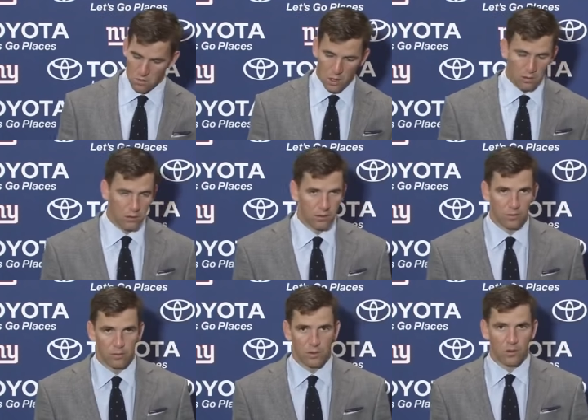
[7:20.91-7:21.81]
No,
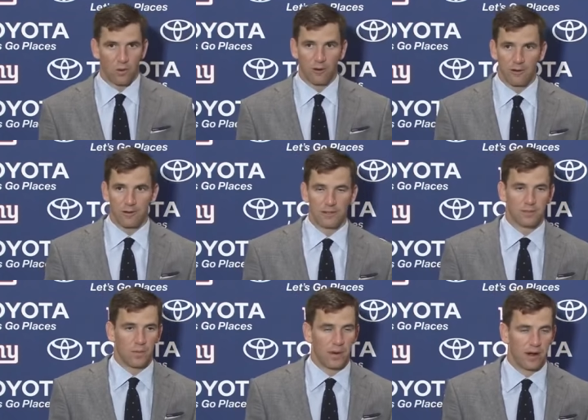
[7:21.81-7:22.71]
you don't worry. You
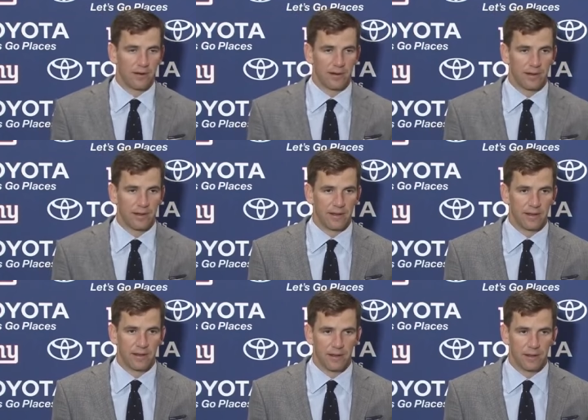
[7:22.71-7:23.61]
just prepare and
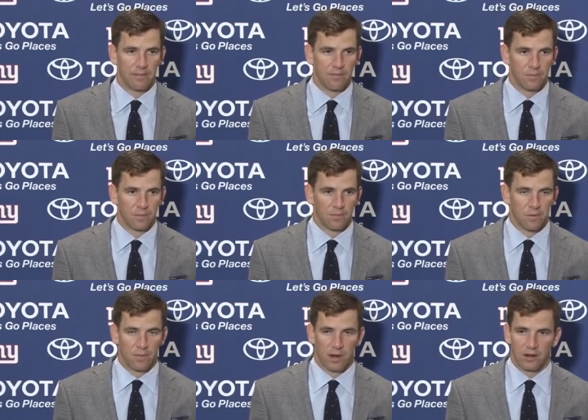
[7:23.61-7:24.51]

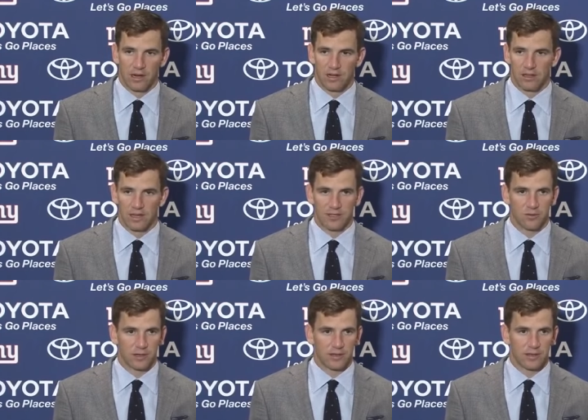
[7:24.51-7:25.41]
prepare to get it the
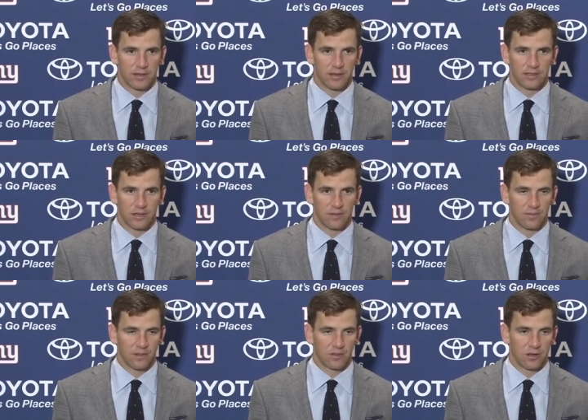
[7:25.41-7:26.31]
next week, and that's all
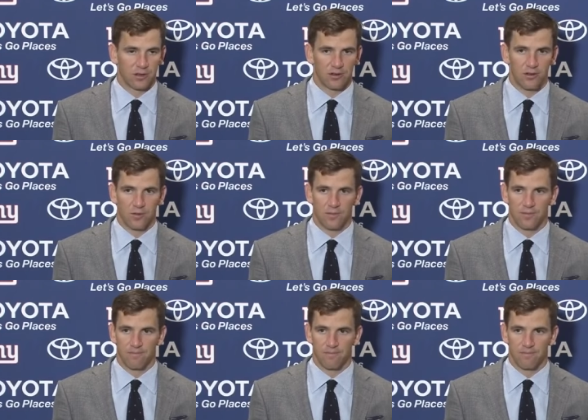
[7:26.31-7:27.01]
you can do.